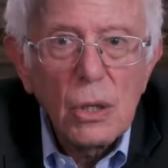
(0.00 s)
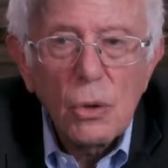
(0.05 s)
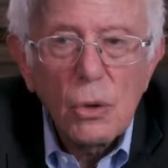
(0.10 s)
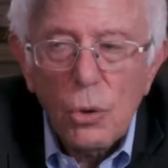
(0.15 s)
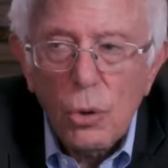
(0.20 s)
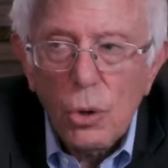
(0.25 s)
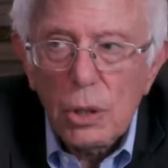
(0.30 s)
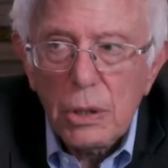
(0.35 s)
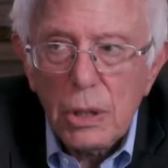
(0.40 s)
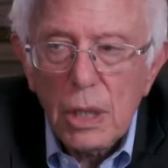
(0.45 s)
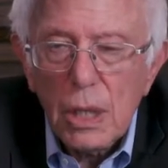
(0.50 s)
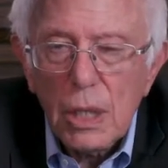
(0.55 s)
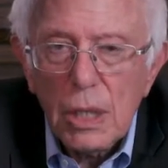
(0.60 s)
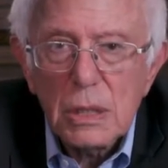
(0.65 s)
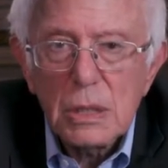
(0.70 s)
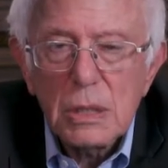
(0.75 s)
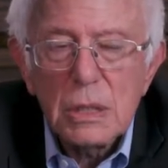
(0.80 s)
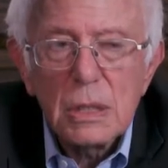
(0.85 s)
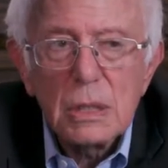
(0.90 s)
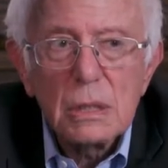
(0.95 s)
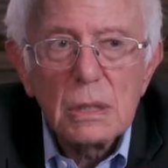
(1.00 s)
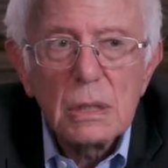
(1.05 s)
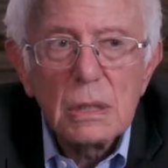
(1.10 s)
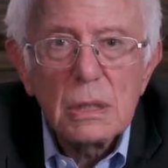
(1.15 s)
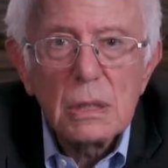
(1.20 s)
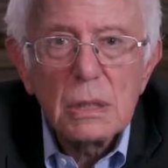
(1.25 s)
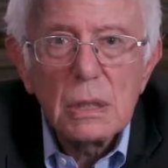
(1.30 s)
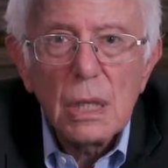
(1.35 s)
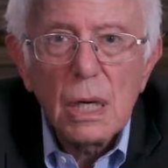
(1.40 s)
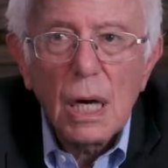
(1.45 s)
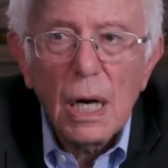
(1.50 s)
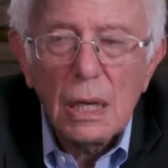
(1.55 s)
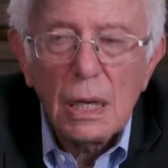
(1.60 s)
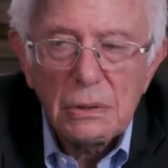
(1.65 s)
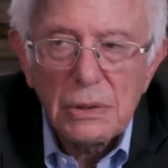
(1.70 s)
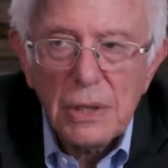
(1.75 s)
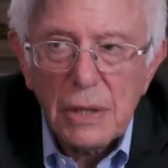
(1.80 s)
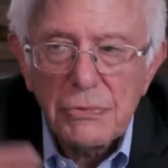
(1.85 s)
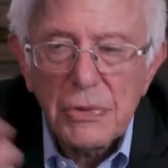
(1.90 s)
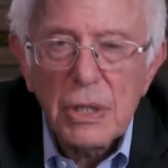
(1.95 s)
organize, and you know,
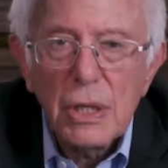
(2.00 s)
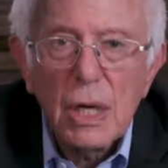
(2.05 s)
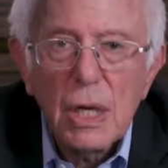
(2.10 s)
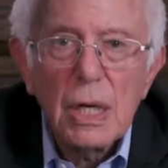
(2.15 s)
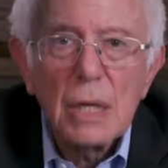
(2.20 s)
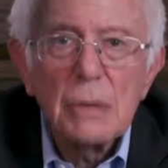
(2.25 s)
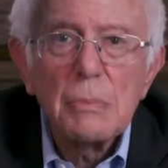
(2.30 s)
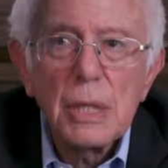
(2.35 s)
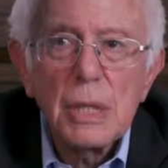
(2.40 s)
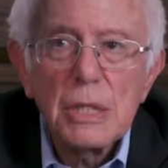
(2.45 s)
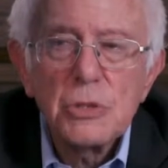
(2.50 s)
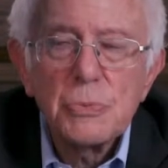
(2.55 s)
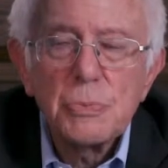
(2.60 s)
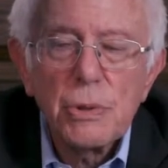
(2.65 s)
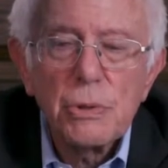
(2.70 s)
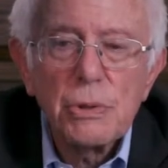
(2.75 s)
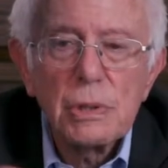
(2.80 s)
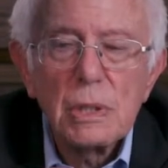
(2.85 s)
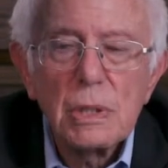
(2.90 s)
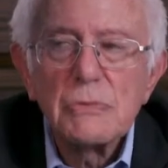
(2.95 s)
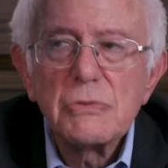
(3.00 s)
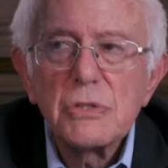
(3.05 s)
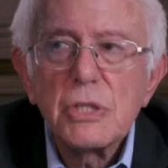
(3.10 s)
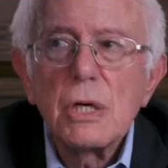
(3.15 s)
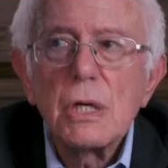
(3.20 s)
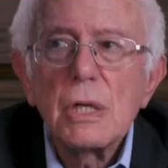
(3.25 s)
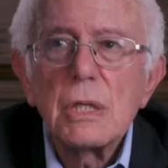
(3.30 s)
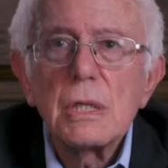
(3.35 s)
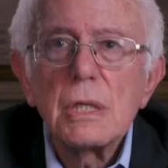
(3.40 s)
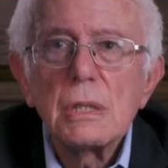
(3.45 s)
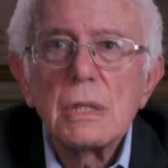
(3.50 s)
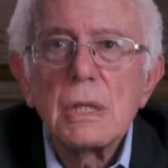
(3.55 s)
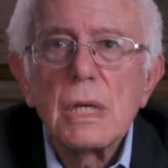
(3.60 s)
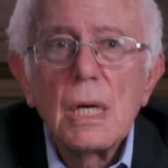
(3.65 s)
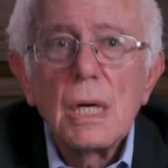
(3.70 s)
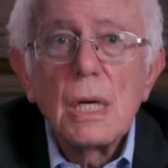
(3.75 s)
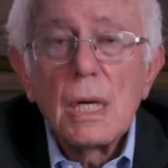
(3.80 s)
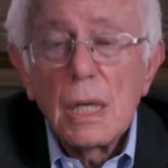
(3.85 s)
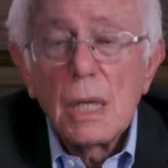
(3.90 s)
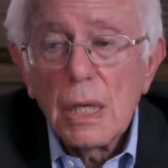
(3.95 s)
I'll never die, my spirit lives on.
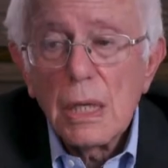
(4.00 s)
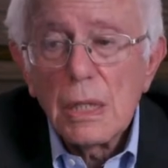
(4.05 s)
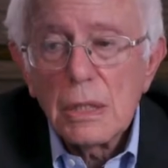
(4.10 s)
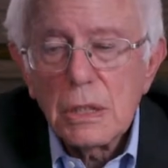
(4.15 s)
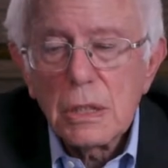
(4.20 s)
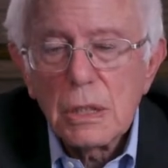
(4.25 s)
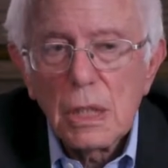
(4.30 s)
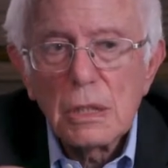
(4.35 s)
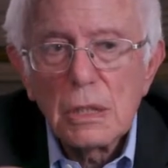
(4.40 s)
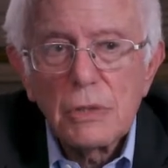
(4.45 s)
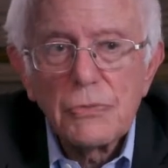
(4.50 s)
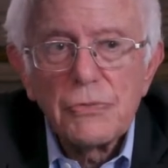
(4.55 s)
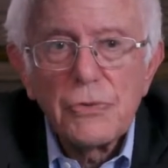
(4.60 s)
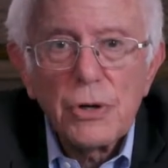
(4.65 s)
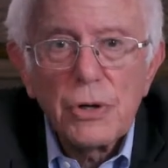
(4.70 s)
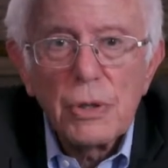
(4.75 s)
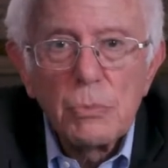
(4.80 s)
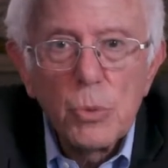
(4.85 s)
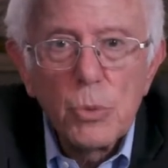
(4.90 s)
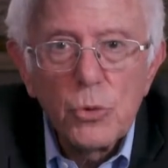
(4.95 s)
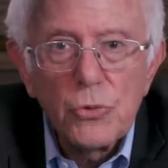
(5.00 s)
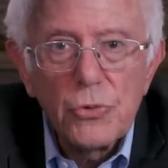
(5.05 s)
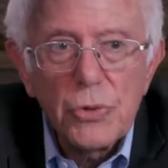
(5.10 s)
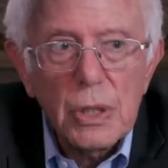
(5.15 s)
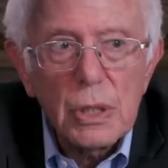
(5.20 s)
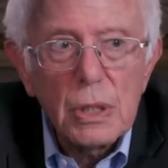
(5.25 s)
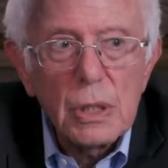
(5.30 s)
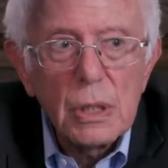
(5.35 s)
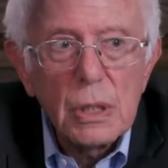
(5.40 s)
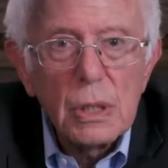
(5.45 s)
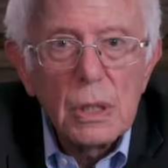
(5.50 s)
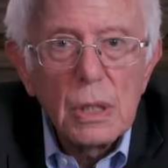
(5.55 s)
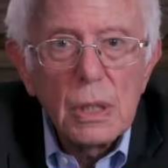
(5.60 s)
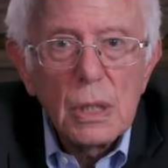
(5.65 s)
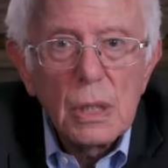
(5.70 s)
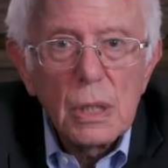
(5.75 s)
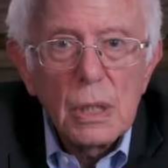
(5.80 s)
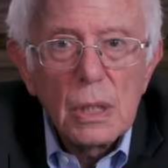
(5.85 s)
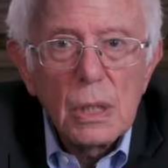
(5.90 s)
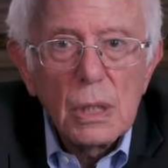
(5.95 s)
And it's a very moving
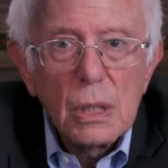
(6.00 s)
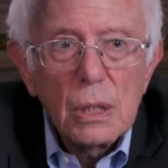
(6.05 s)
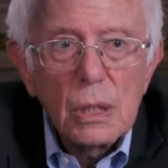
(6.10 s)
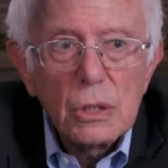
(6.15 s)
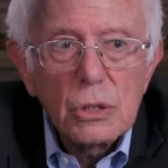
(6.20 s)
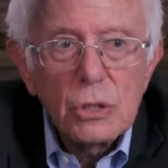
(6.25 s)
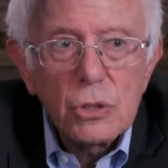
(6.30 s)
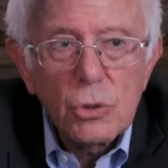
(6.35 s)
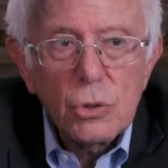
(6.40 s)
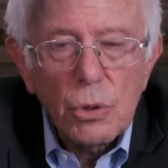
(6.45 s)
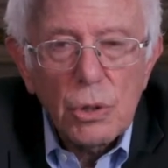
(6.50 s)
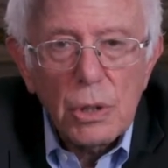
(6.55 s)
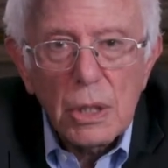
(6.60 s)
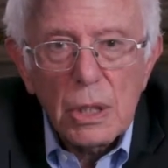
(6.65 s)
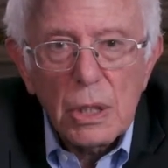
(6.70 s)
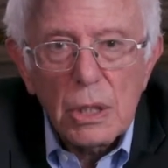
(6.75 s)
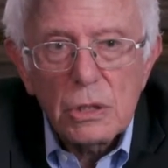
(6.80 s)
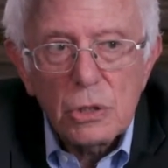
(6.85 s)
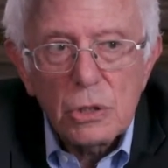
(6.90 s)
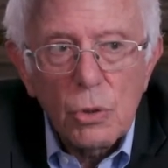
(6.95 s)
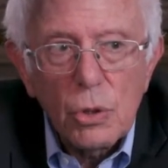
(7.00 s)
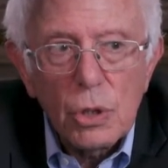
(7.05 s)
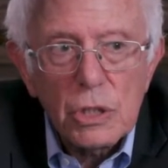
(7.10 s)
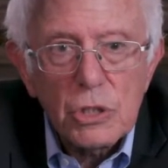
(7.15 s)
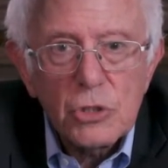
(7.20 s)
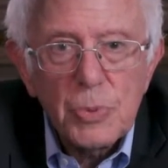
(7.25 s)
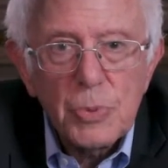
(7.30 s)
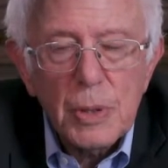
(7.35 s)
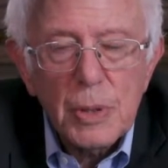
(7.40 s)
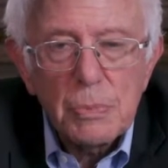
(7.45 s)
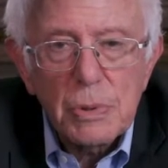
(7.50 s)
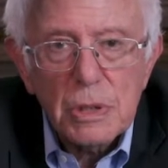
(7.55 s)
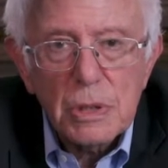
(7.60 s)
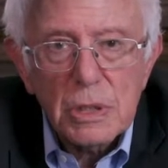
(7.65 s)
story, that as long as people